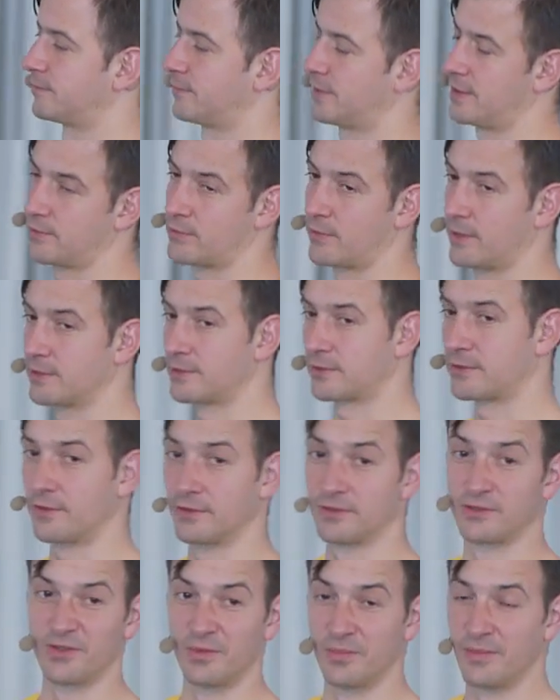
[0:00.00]
that's why it's
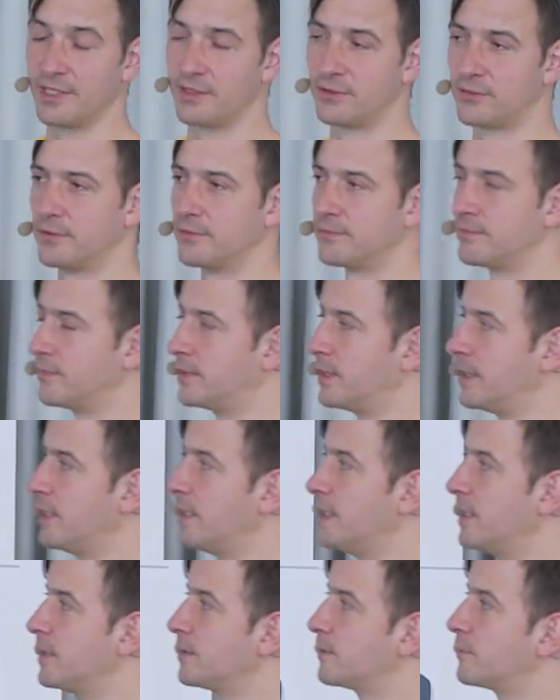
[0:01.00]
called domain driven,
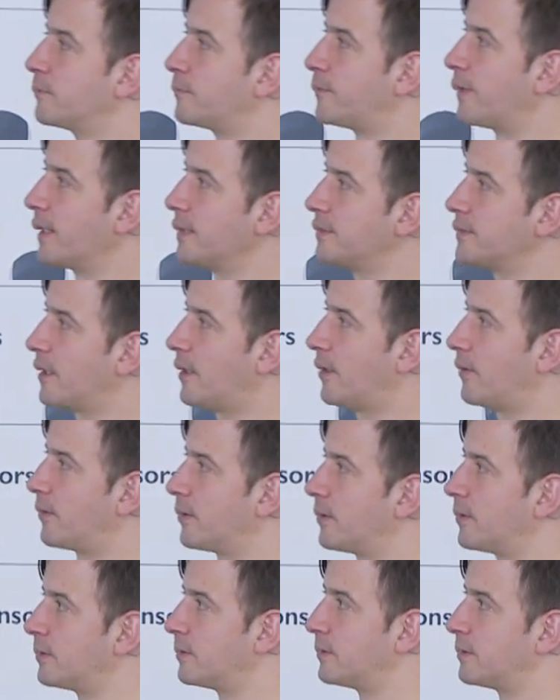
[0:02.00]
to find
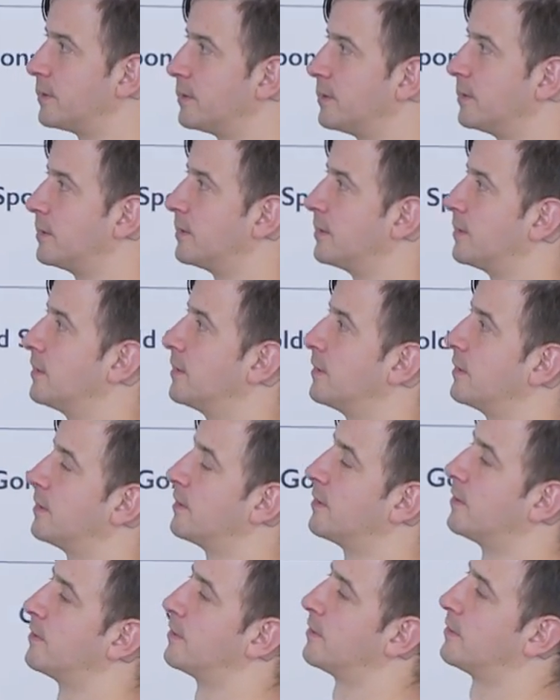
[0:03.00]
our
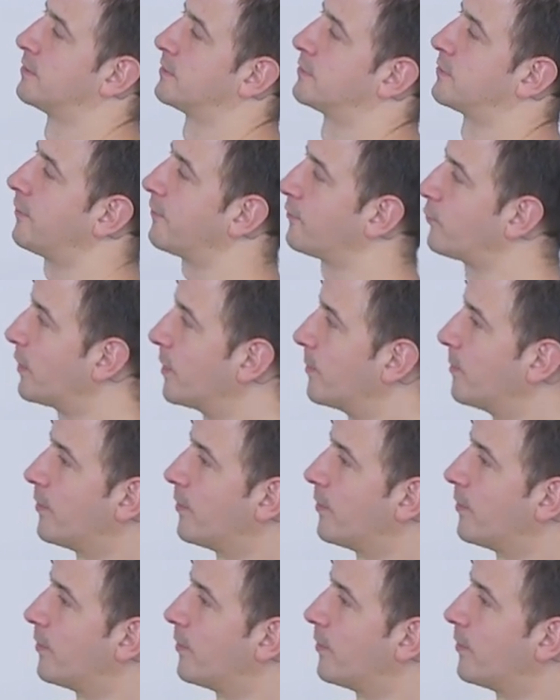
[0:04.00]
software